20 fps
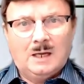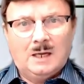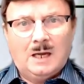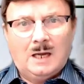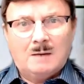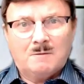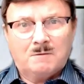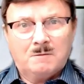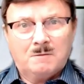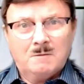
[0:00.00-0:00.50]

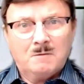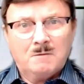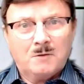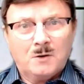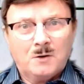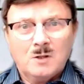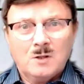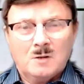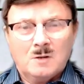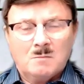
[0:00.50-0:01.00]
And
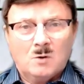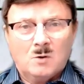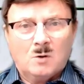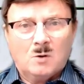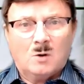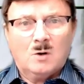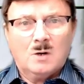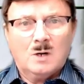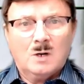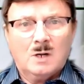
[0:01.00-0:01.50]

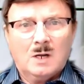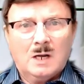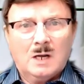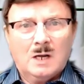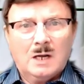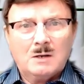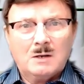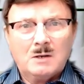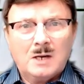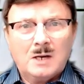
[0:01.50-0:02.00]
furthermore,
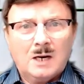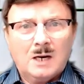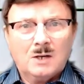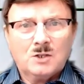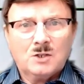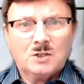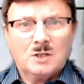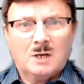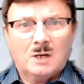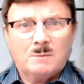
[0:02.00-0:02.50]
a
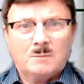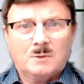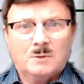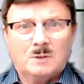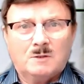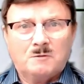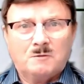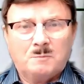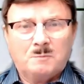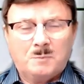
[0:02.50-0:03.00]
large number
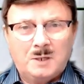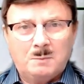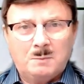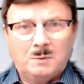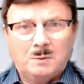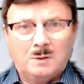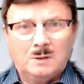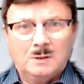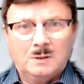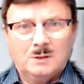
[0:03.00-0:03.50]
of
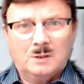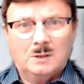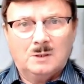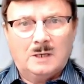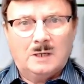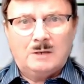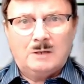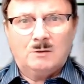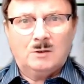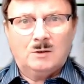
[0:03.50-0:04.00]
people
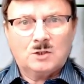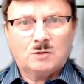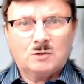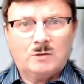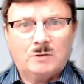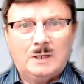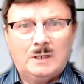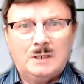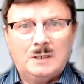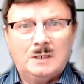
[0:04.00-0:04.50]
here in
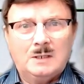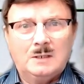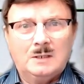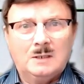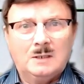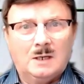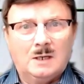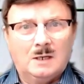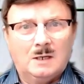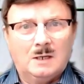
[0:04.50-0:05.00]
Australia,
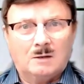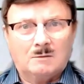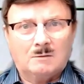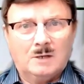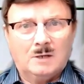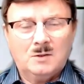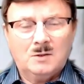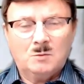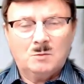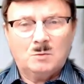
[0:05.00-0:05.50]

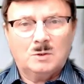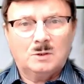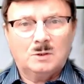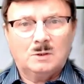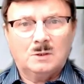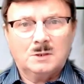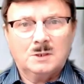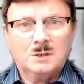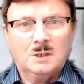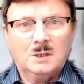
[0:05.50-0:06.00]
around the
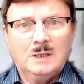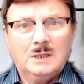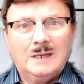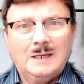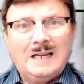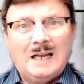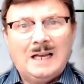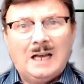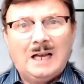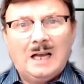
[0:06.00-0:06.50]
world,
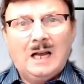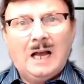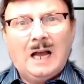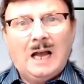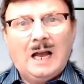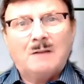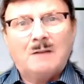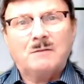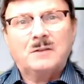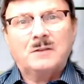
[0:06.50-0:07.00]

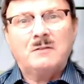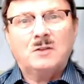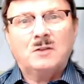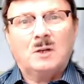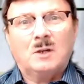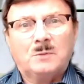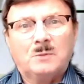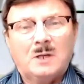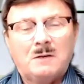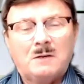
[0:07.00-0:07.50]
have given
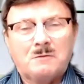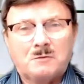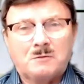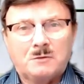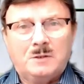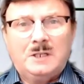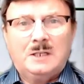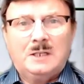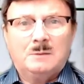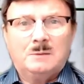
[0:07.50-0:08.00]
up their
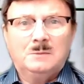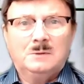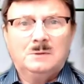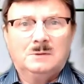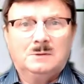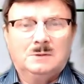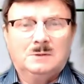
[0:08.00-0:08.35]
freedom